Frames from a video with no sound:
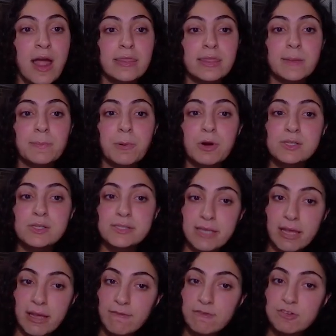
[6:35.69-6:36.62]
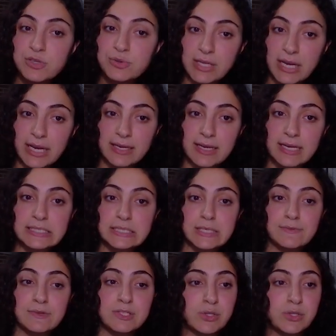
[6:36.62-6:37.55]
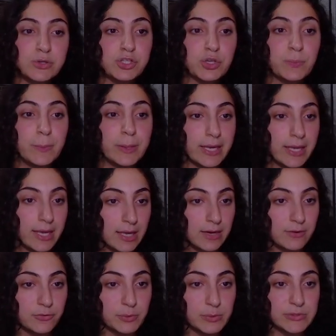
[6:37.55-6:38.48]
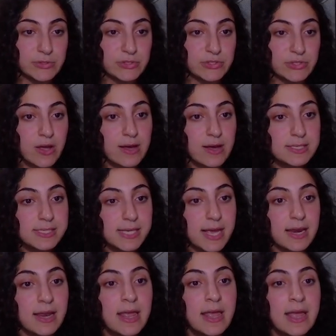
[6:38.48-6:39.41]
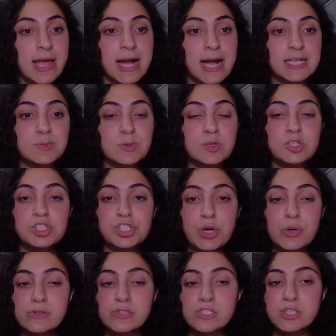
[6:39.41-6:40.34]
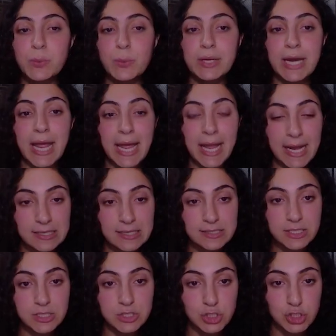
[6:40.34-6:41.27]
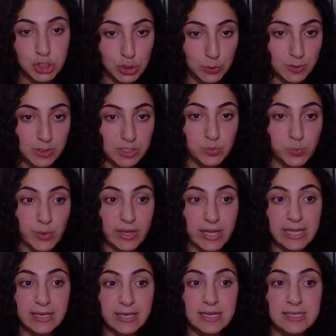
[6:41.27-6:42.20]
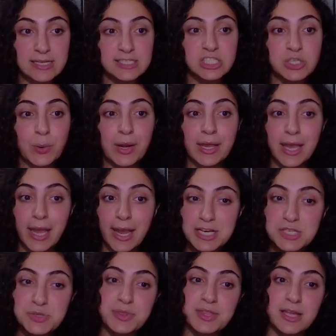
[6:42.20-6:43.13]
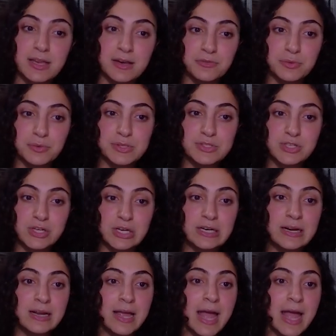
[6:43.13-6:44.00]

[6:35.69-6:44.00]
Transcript: the perceived uniqueness of a social media influencer's content has been shown to enhance consumers' willingness to engage with the influencer,